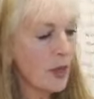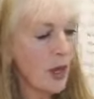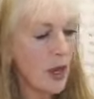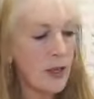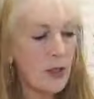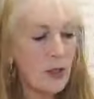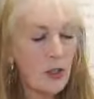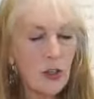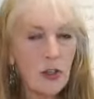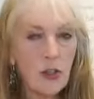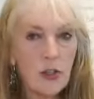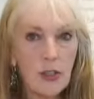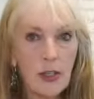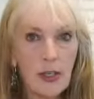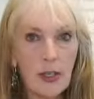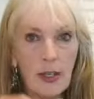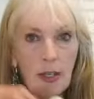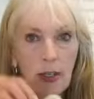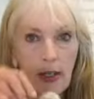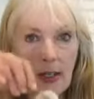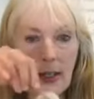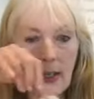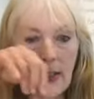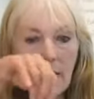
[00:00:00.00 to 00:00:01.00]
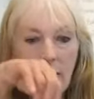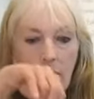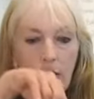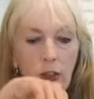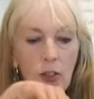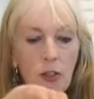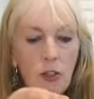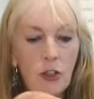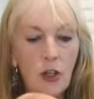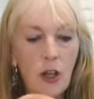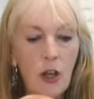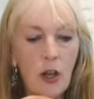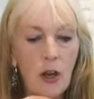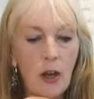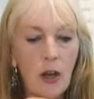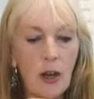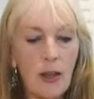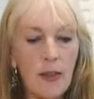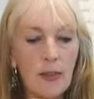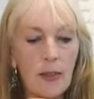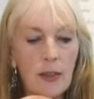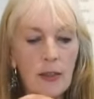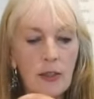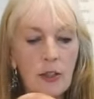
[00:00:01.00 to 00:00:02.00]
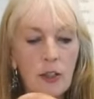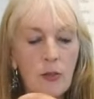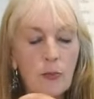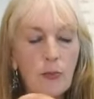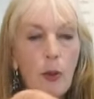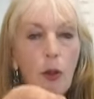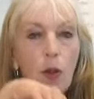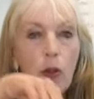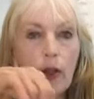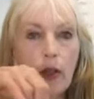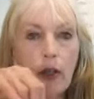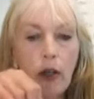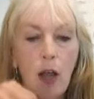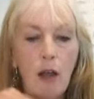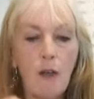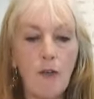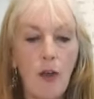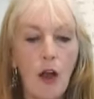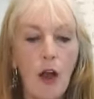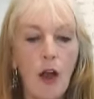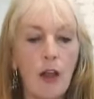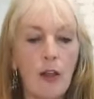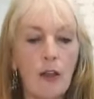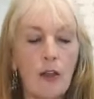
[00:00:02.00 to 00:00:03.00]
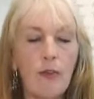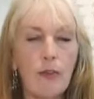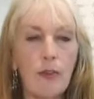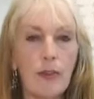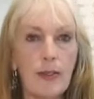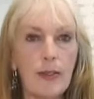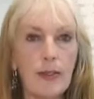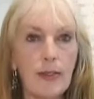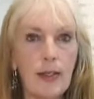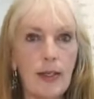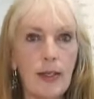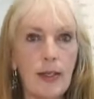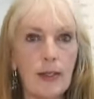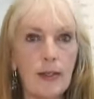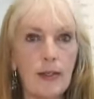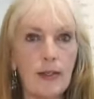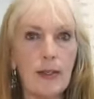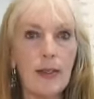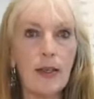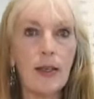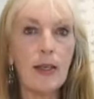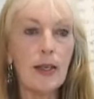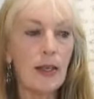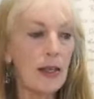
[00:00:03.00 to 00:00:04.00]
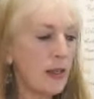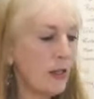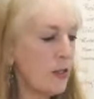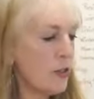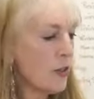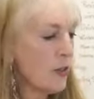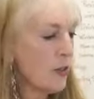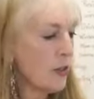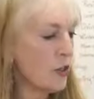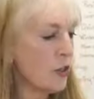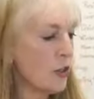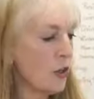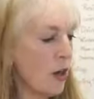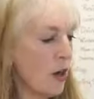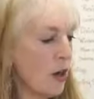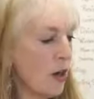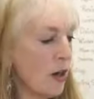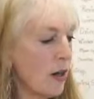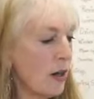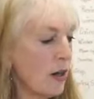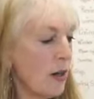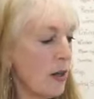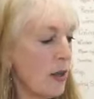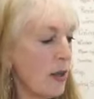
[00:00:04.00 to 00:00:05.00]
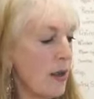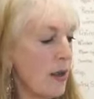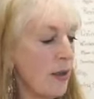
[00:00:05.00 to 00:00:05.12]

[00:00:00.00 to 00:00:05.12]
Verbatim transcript: and just sticking it into the jar and then just pulling off all of the seeds into the jar